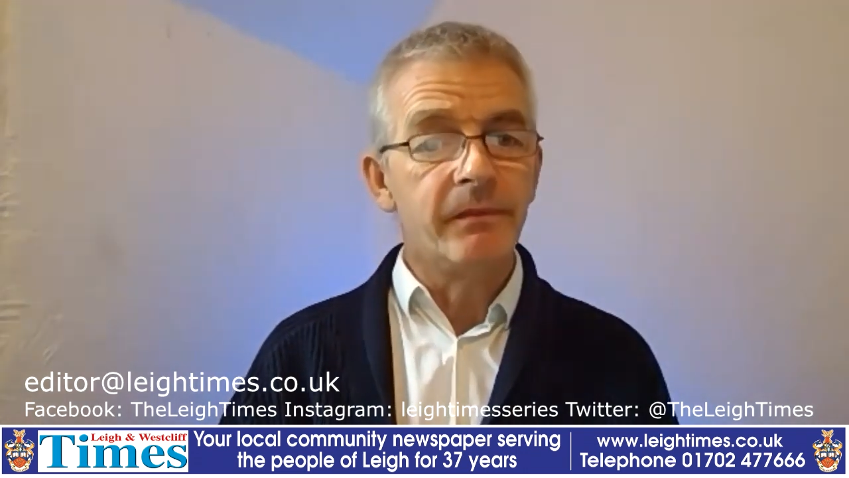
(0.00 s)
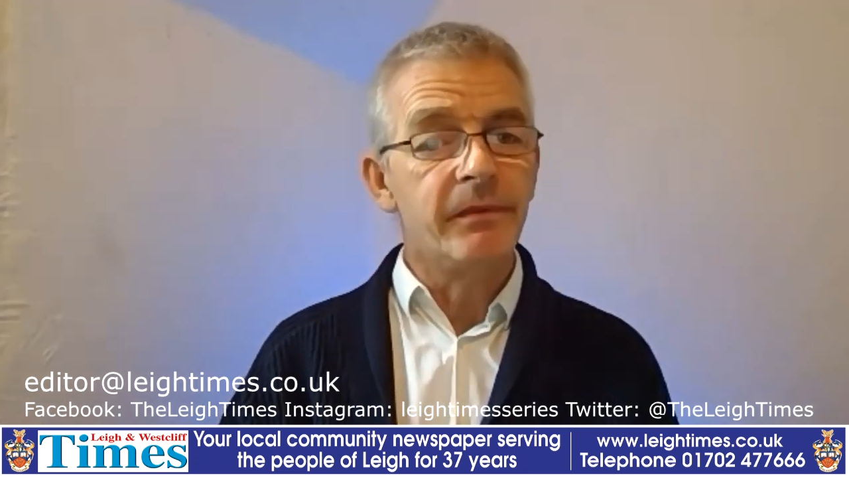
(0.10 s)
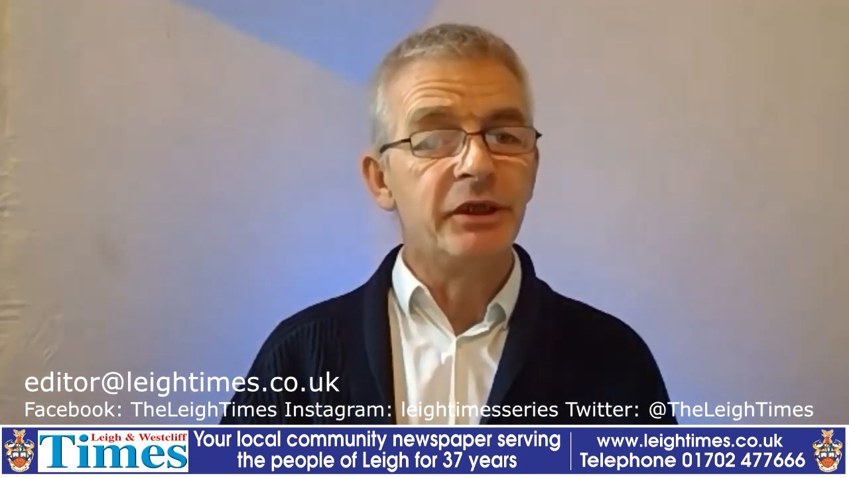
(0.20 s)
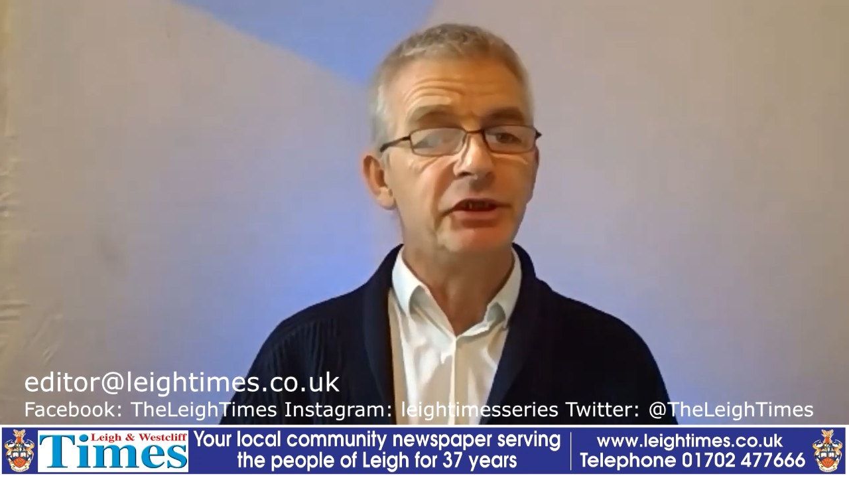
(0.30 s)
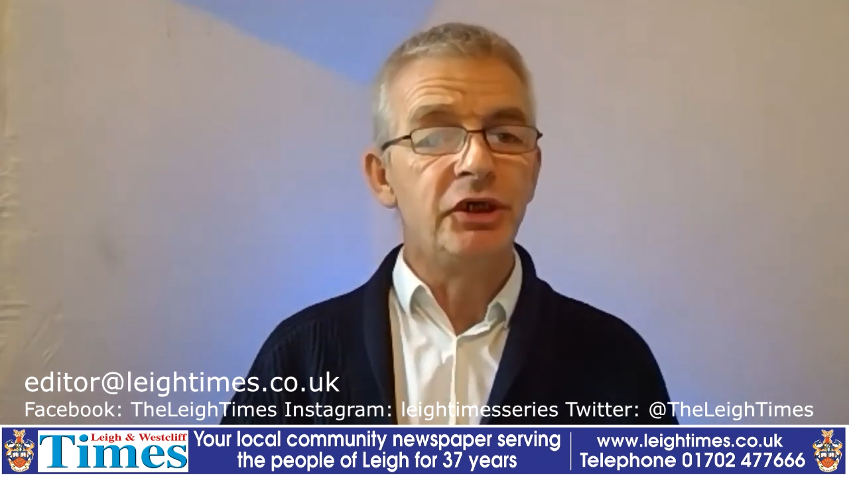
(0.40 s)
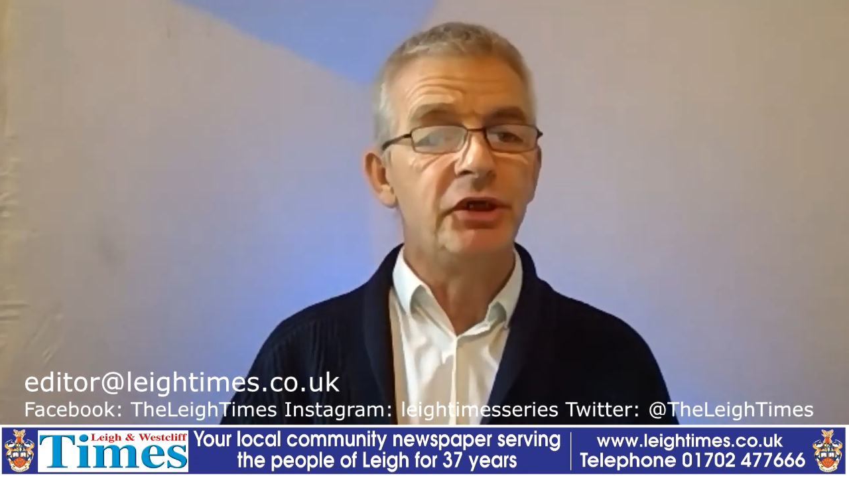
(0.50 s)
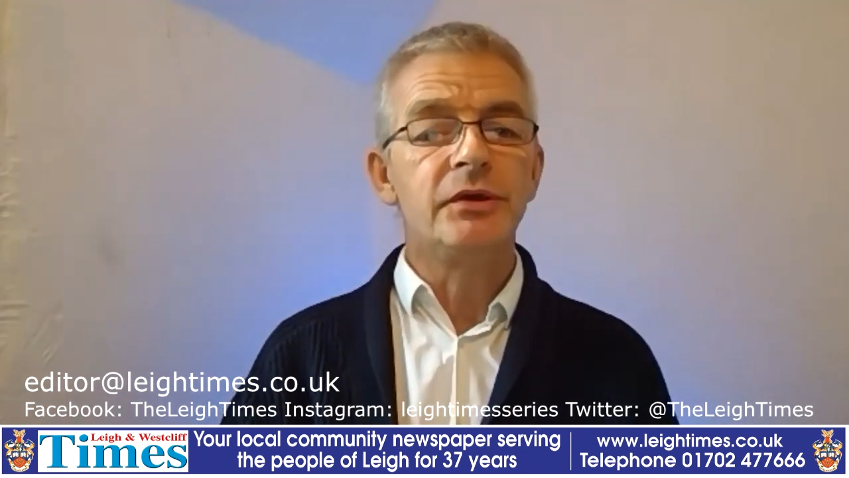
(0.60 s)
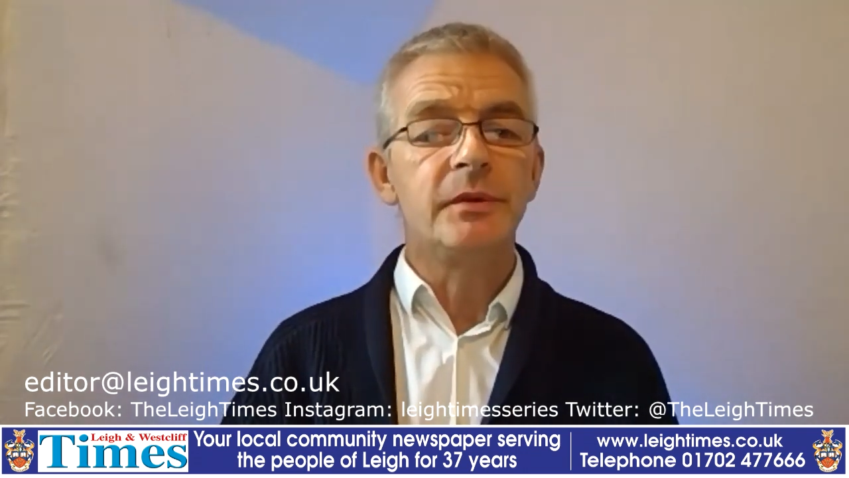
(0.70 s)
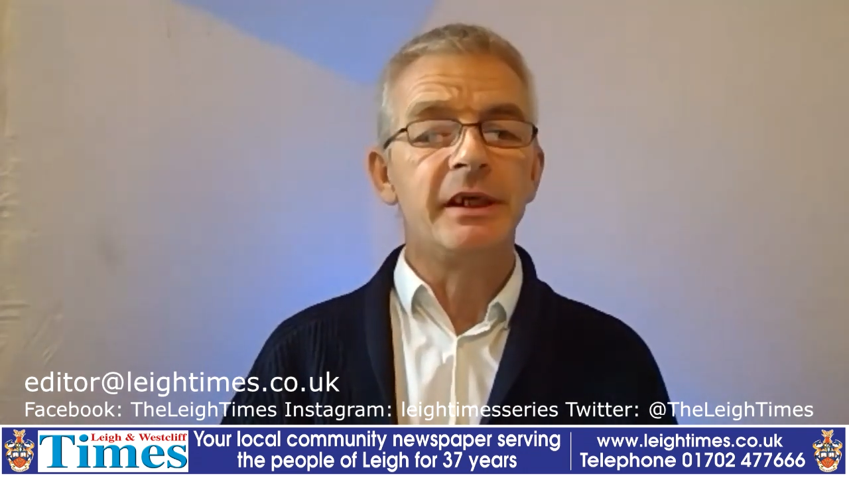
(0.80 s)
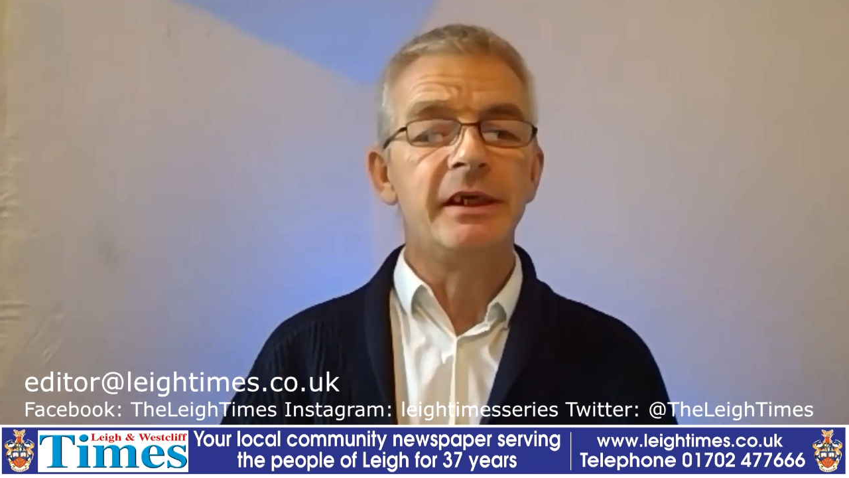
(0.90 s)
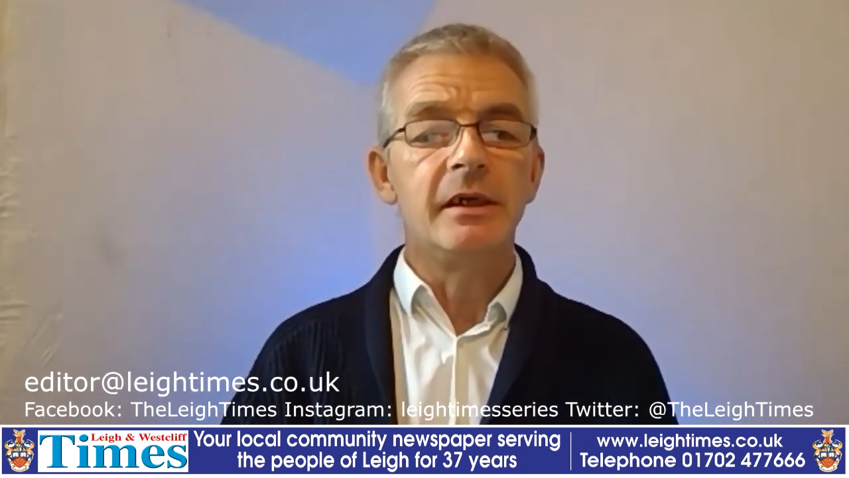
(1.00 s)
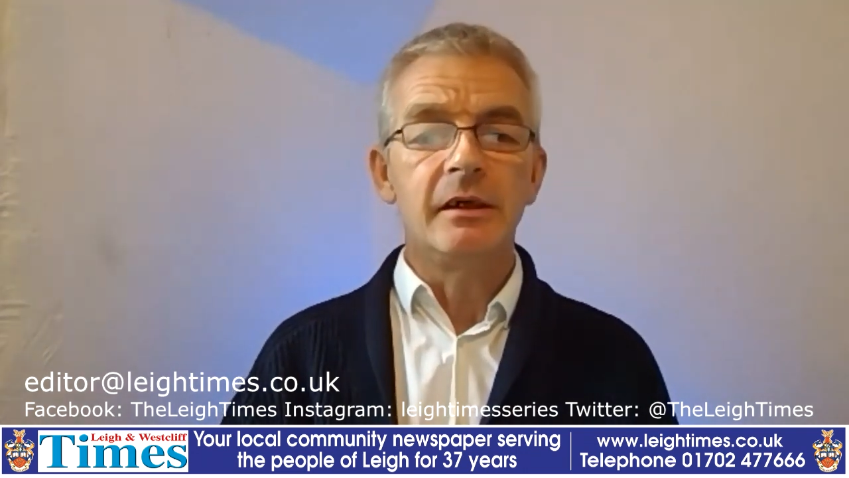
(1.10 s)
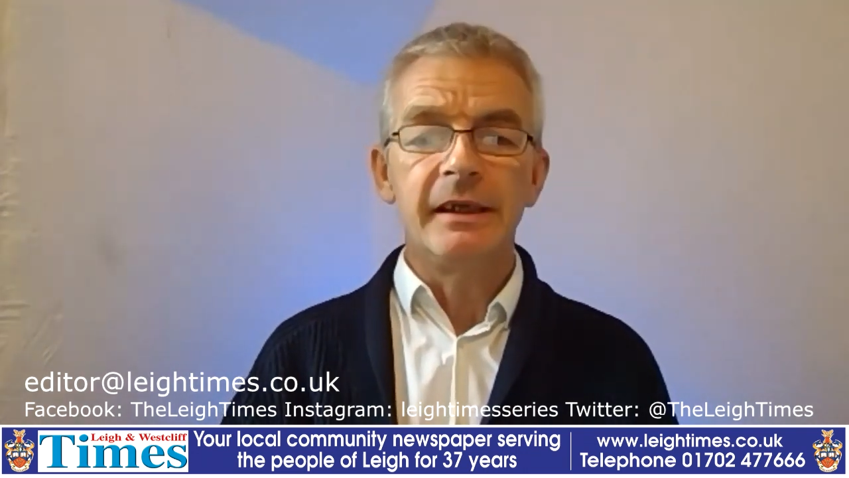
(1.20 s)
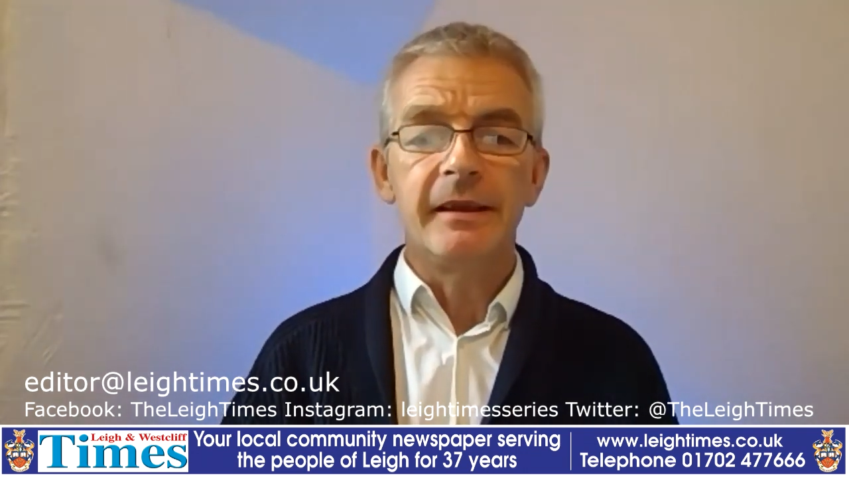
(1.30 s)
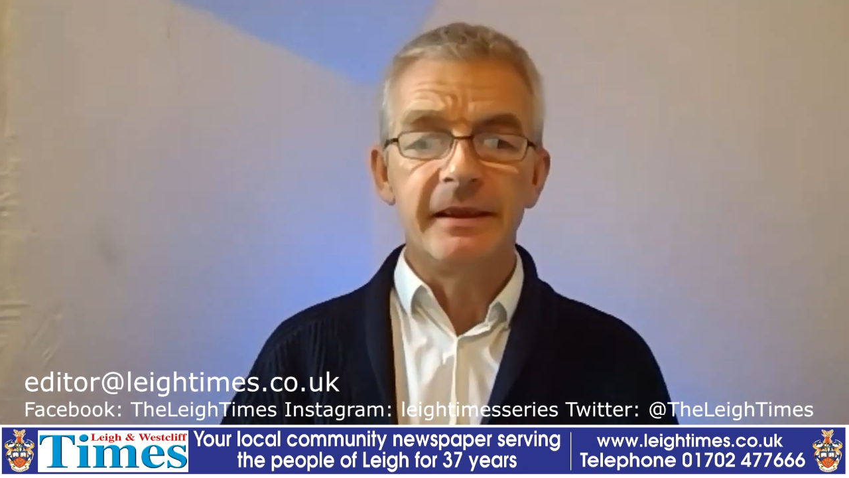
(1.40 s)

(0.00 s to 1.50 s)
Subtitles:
for the June 29th